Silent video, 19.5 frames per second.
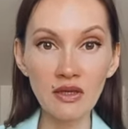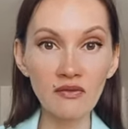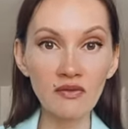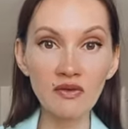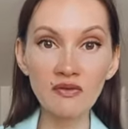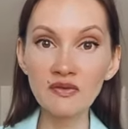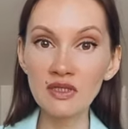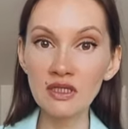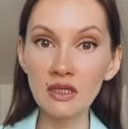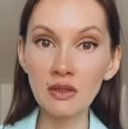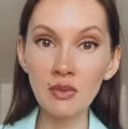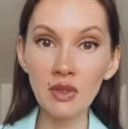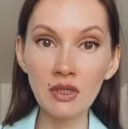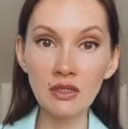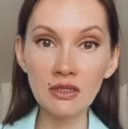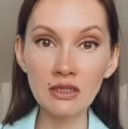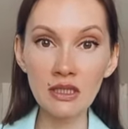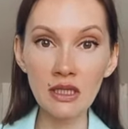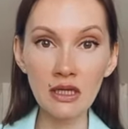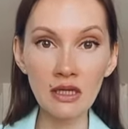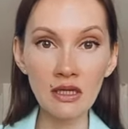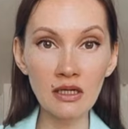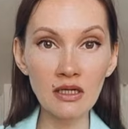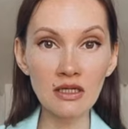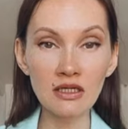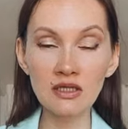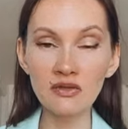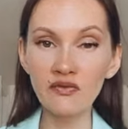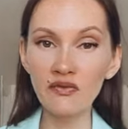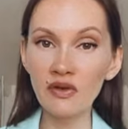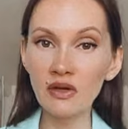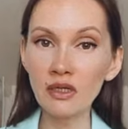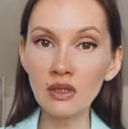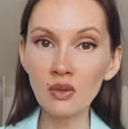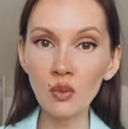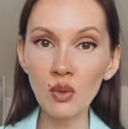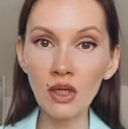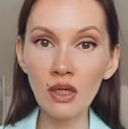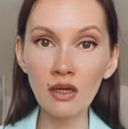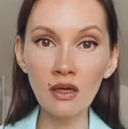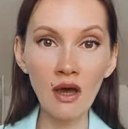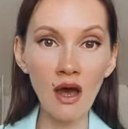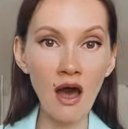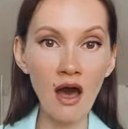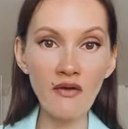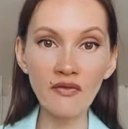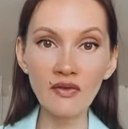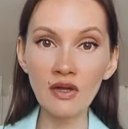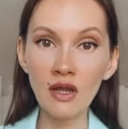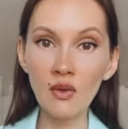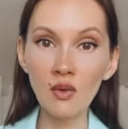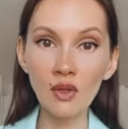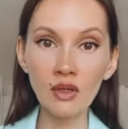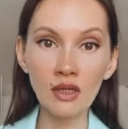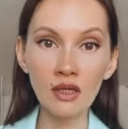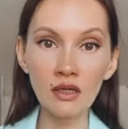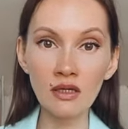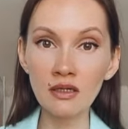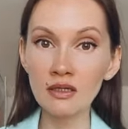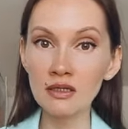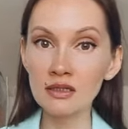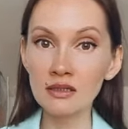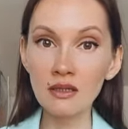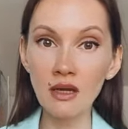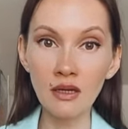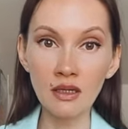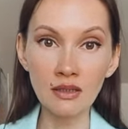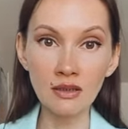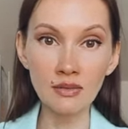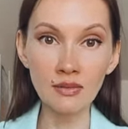15 minutes later, it's very weak, half an hour later, it's gone.